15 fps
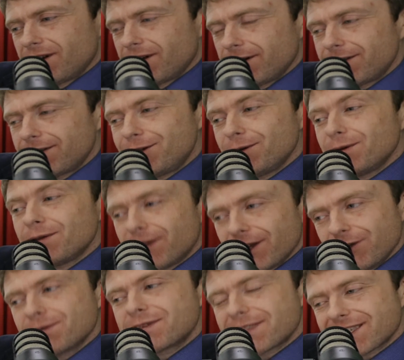They
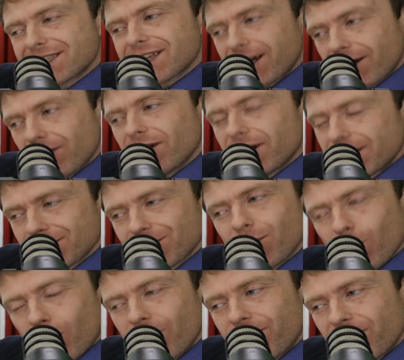use the psychological
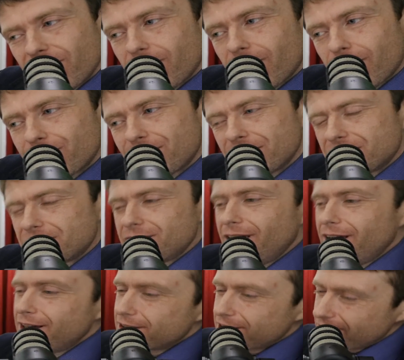warfare operation
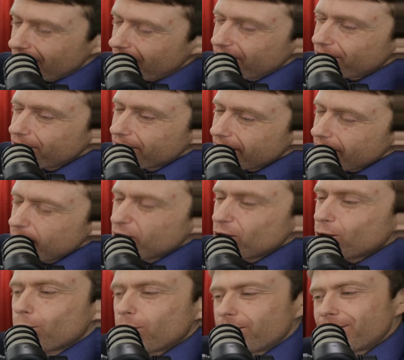to deliver the chemical
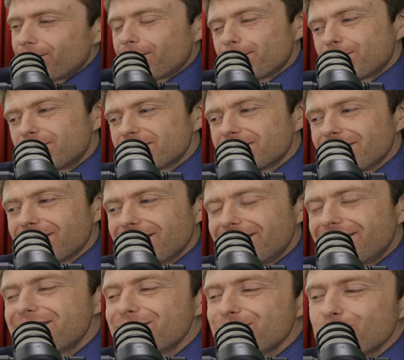warfare operation. And
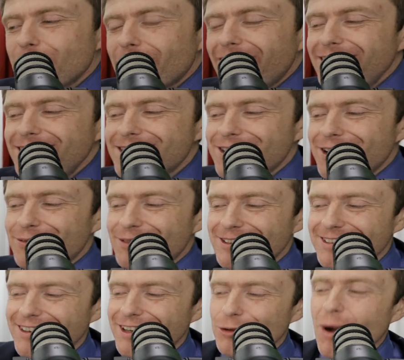this is what I discovered,
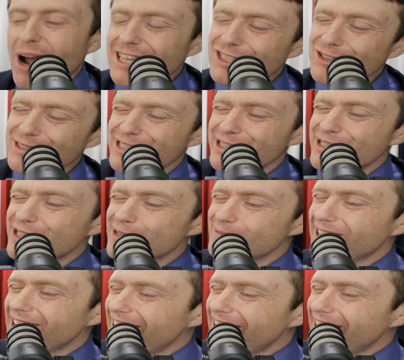why you should like and